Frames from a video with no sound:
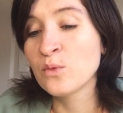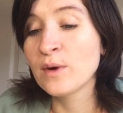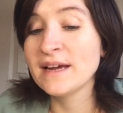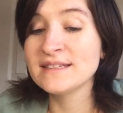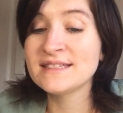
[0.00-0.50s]

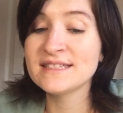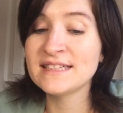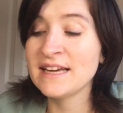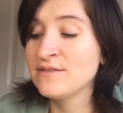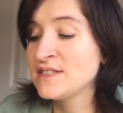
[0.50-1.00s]
ways to
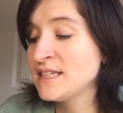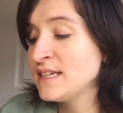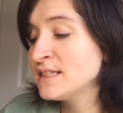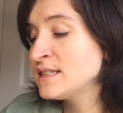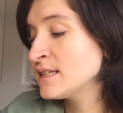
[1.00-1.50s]
save
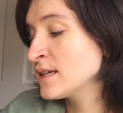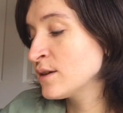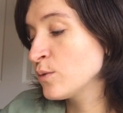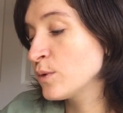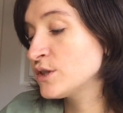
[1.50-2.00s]
seeds,
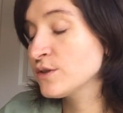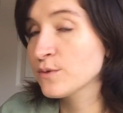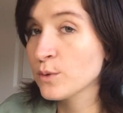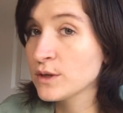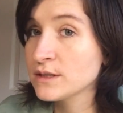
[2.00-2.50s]
which
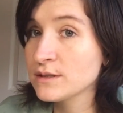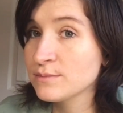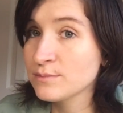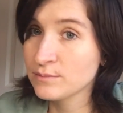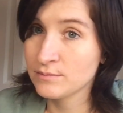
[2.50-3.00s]
of course
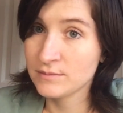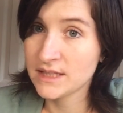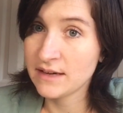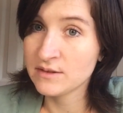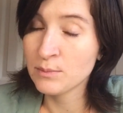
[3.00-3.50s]

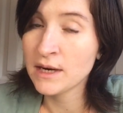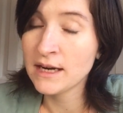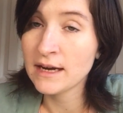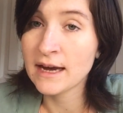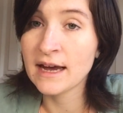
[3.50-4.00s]
saves
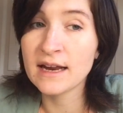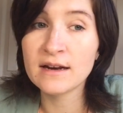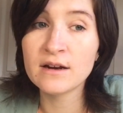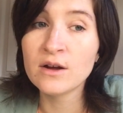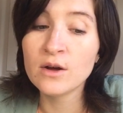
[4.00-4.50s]
money,
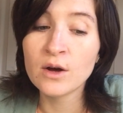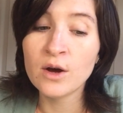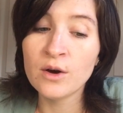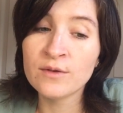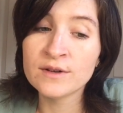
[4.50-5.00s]
and
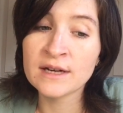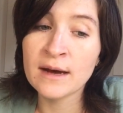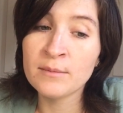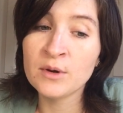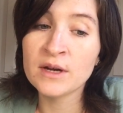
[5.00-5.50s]
over
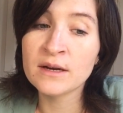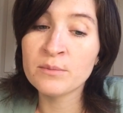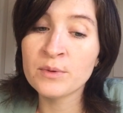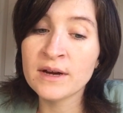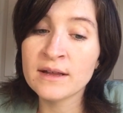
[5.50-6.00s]
time you end
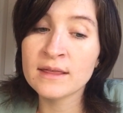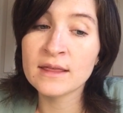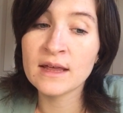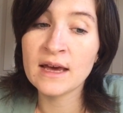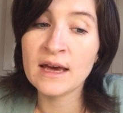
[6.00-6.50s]
up with
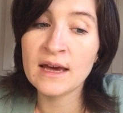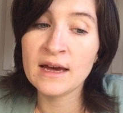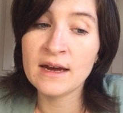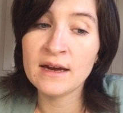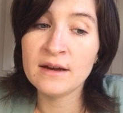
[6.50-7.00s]

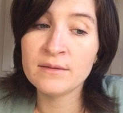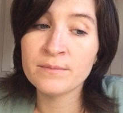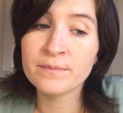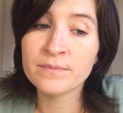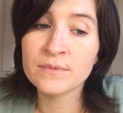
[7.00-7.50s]
a
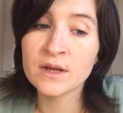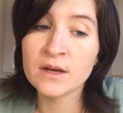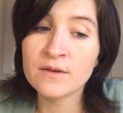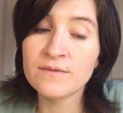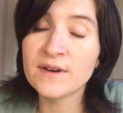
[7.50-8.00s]

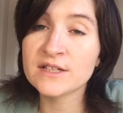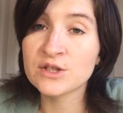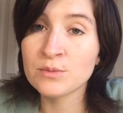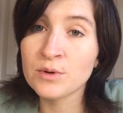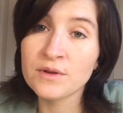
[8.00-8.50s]

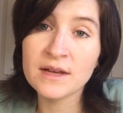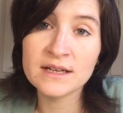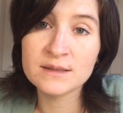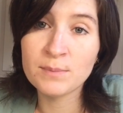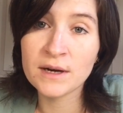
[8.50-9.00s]
vegetable
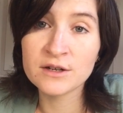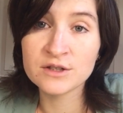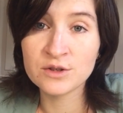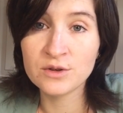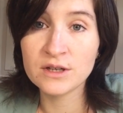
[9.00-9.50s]
that's better
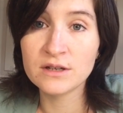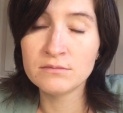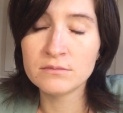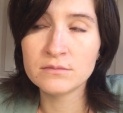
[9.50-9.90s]
suited